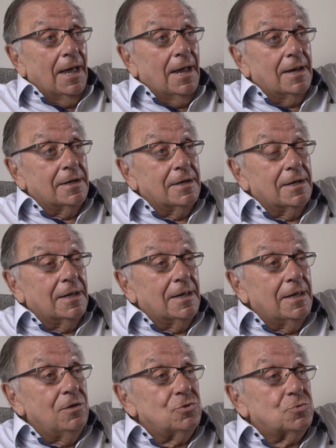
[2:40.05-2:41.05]
And
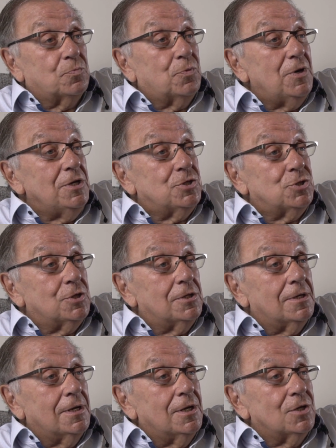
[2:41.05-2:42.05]
he used to preach.
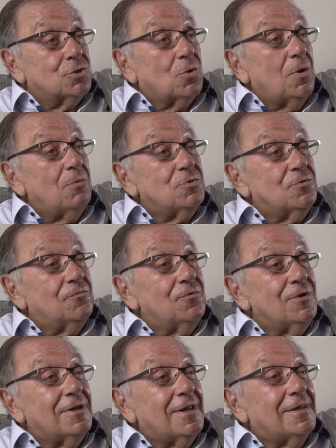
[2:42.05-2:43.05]
So he was
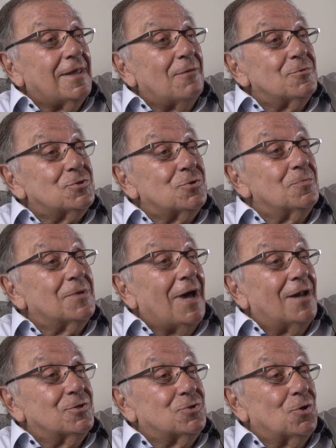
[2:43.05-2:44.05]
that was some
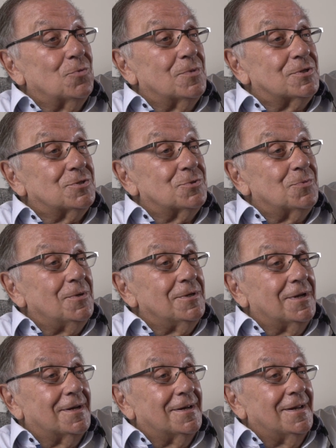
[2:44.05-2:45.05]
kind of show business, wasn't it?